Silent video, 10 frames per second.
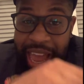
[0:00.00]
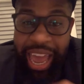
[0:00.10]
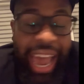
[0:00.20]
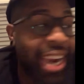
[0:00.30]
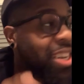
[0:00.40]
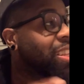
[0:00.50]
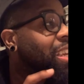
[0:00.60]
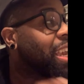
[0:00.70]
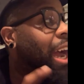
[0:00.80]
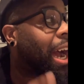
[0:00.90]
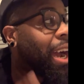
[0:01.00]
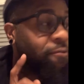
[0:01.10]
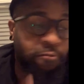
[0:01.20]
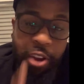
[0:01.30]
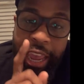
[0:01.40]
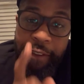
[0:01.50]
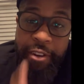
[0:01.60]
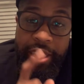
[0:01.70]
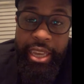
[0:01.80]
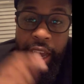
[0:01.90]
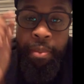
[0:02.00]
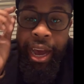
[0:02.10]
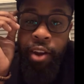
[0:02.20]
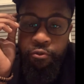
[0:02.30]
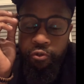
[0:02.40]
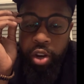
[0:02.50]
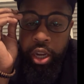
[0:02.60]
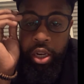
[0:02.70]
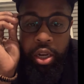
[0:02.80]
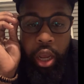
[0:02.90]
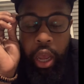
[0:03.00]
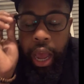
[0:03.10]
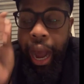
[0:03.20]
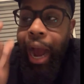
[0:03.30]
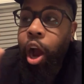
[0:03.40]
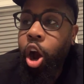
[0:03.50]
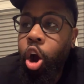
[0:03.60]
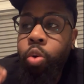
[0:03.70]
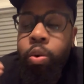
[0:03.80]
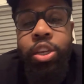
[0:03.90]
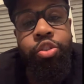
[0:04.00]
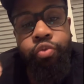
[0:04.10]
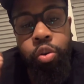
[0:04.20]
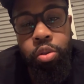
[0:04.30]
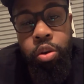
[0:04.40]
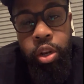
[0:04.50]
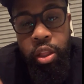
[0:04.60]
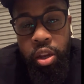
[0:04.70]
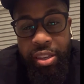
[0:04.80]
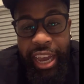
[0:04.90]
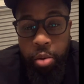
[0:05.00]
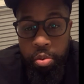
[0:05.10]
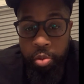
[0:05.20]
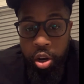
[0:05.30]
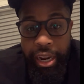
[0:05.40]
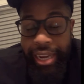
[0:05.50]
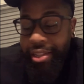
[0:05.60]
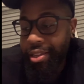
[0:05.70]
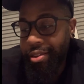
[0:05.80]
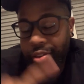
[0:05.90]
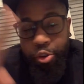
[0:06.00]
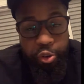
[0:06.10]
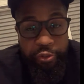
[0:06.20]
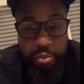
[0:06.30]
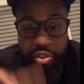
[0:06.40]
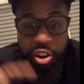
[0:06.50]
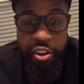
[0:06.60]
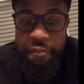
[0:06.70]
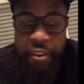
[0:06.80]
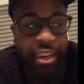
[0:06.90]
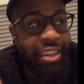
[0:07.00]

Actually, every time I run, I always throw Loaded Lux album on. I can listen to it from start to finish